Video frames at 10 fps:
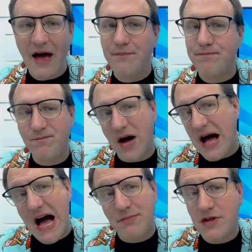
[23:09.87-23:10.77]
I'm,
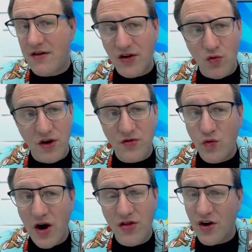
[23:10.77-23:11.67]
I'm loving where,
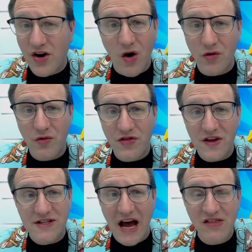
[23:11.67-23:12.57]
where they're going with
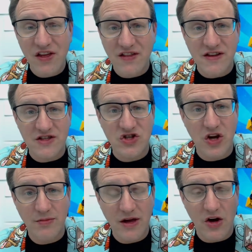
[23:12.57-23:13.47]
this. I think this is
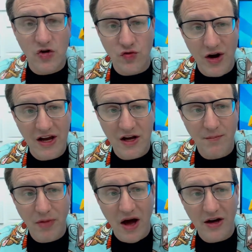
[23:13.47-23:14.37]
going to be a great
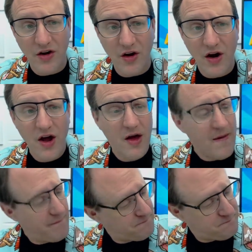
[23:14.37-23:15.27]
combiner,
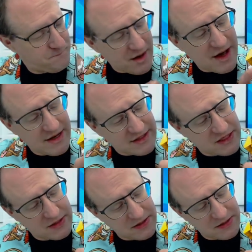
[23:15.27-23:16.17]

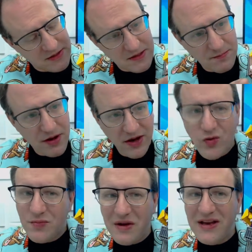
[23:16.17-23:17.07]
but, but it
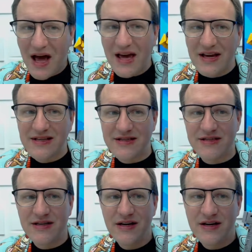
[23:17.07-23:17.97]
would be nice